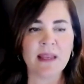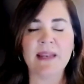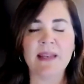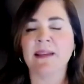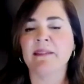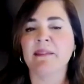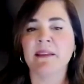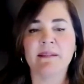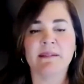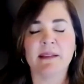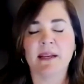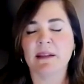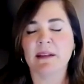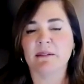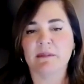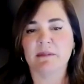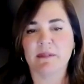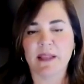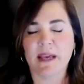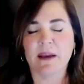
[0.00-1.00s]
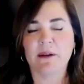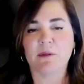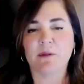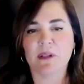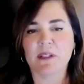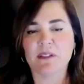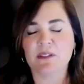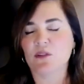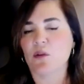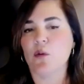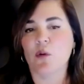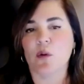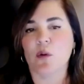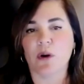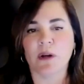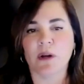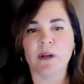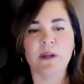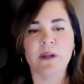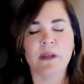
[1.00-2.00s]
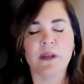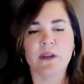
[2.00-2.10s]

And I think that that is core.